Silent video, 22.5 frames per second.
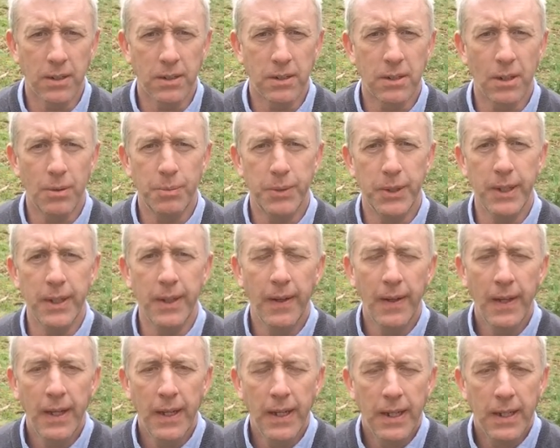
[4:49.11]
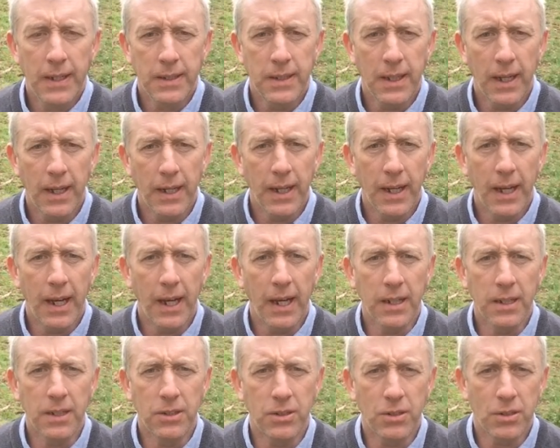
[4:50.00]
It's something
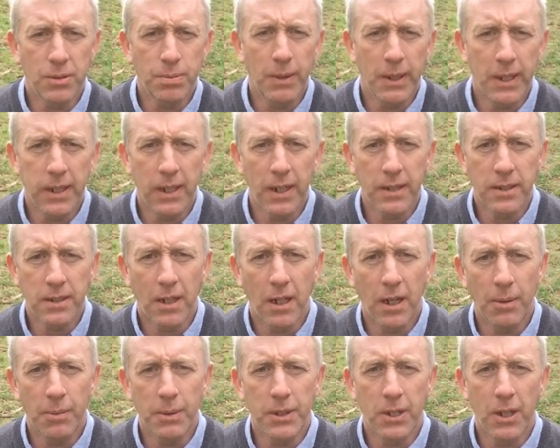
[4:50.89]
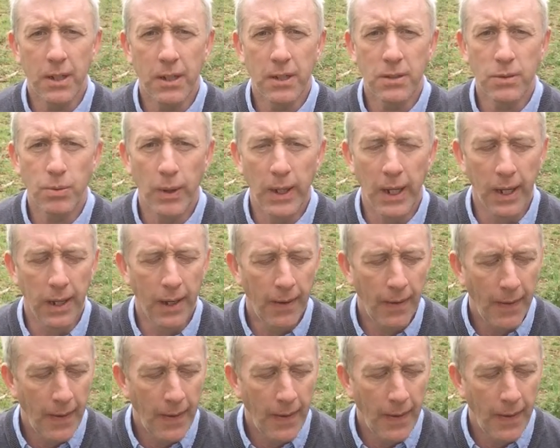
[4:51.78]
that you just might like to comment on as well.